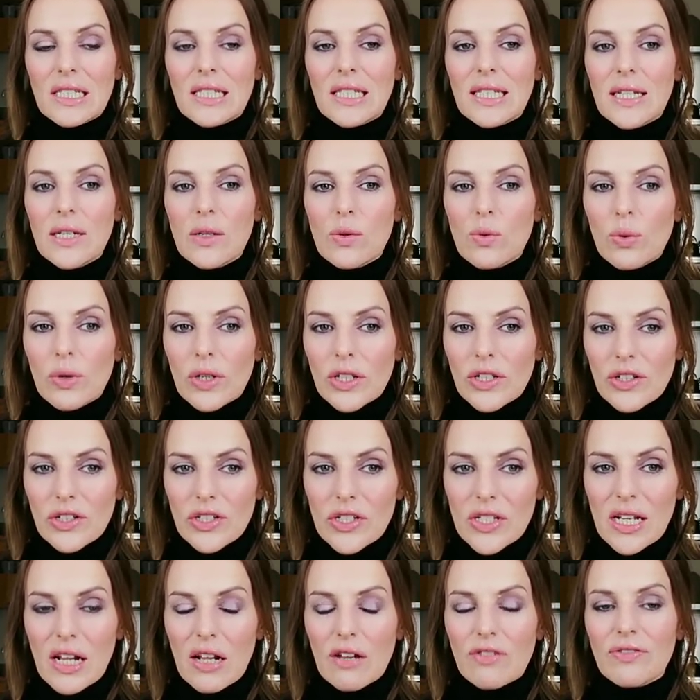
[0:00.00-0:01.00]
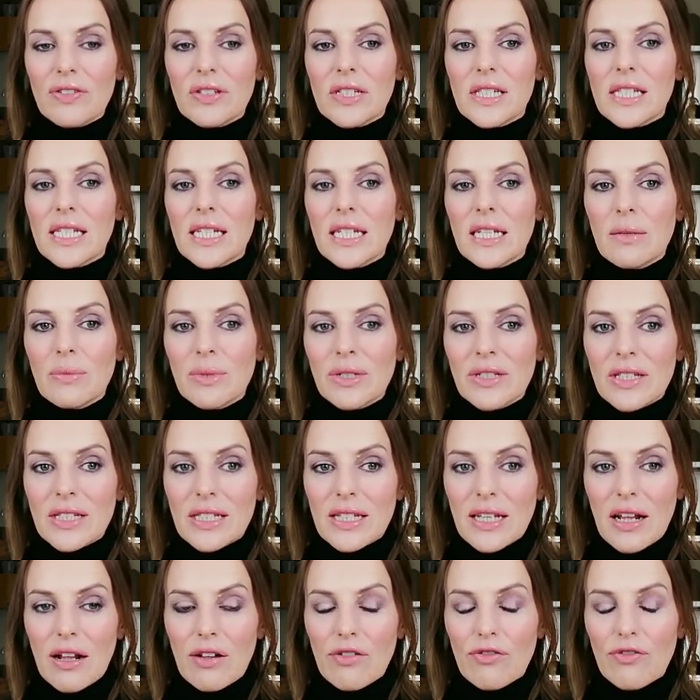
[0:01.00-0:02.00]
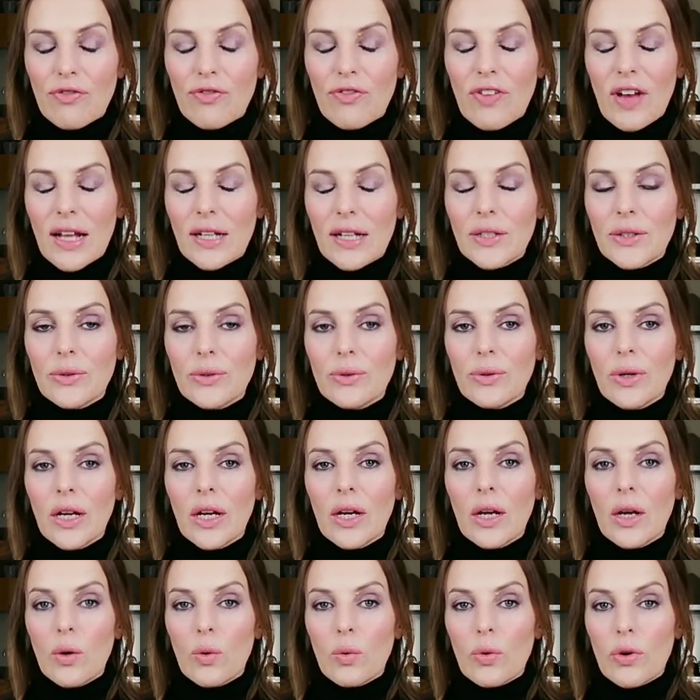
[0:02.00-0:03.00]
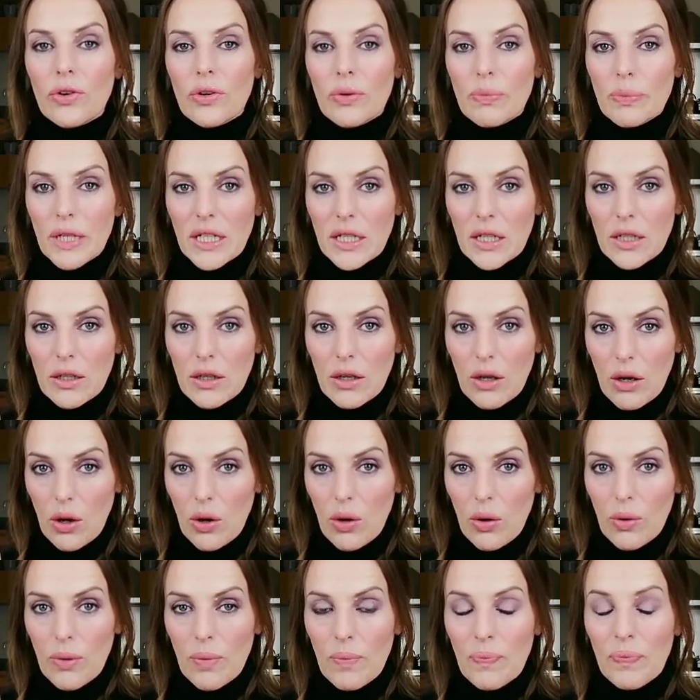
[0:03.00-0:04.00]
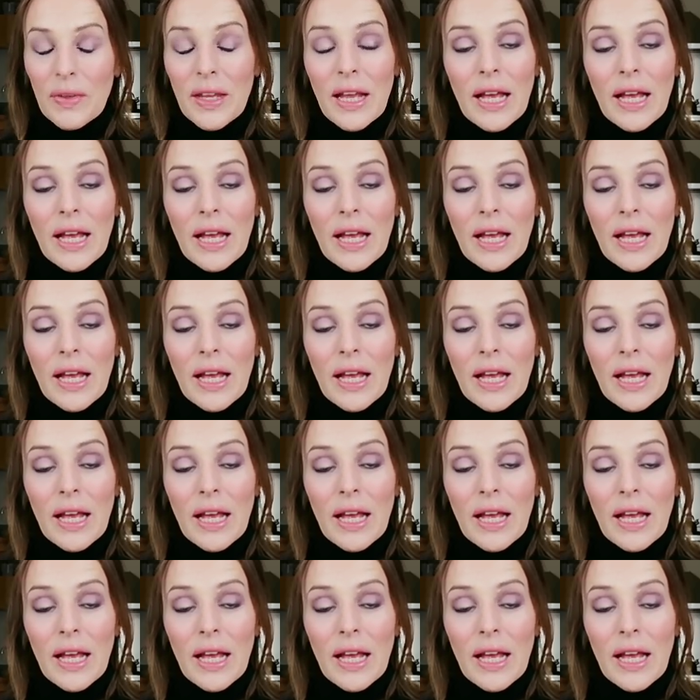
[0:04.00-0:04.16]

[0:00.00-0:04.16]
See where your self-esteem and self-value were a bit low,